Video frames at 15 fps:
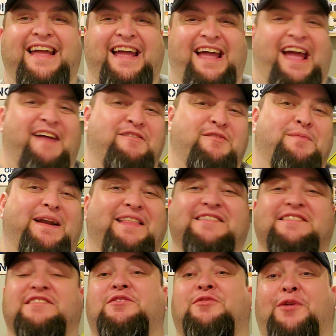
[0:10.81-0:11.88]
Hey everybody, this
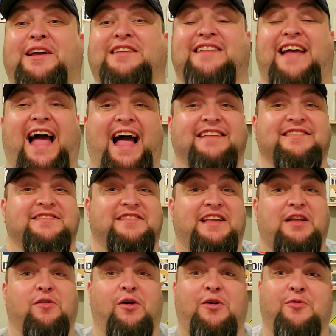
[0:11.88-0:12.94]
is Chris at
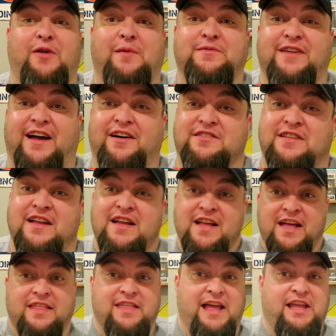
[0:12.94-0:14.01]
Zenark Reptiles.
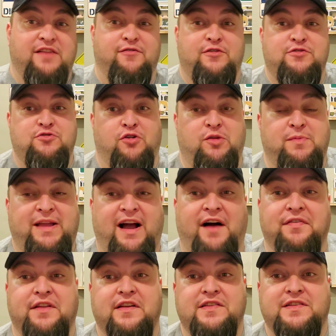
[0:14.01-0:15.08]
Thank you for joining me on
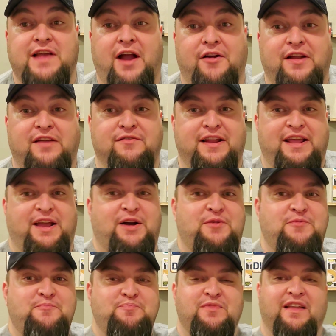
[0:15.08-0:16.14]
this Saturday video.